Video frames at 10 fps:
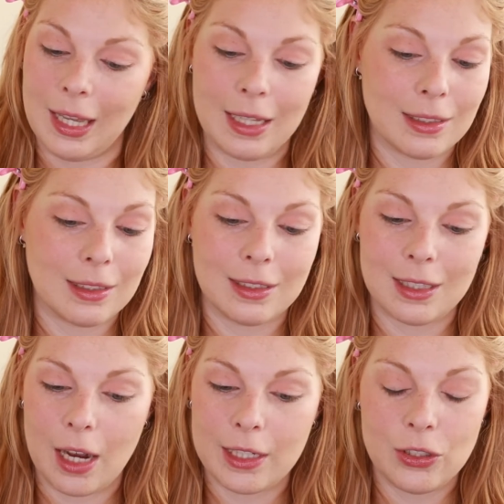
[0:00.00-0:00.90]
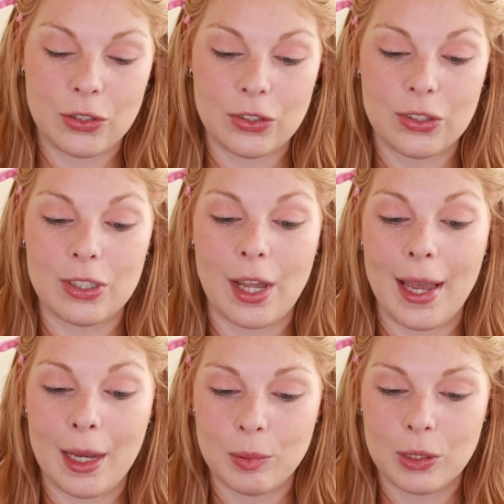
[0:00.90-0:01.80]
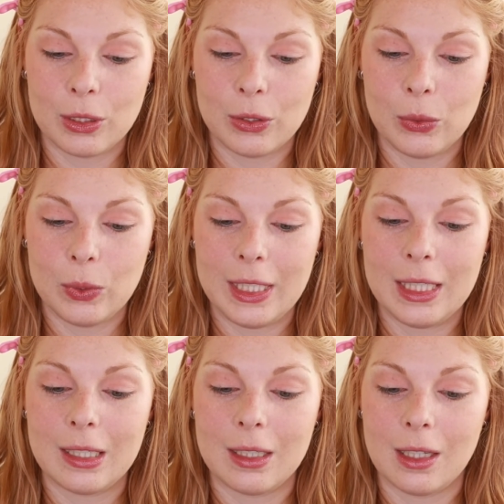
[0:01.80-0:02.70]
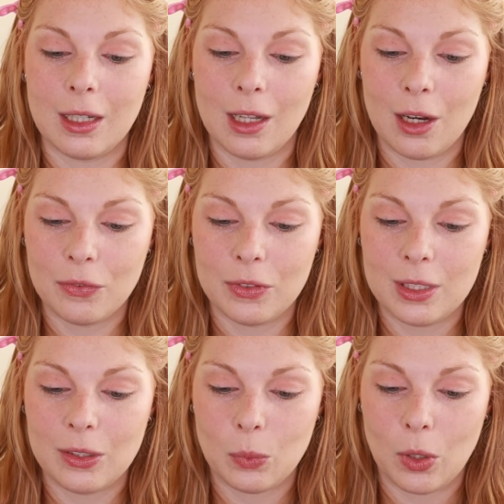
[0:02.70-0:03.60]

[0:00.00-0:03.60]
And I just absolutely love this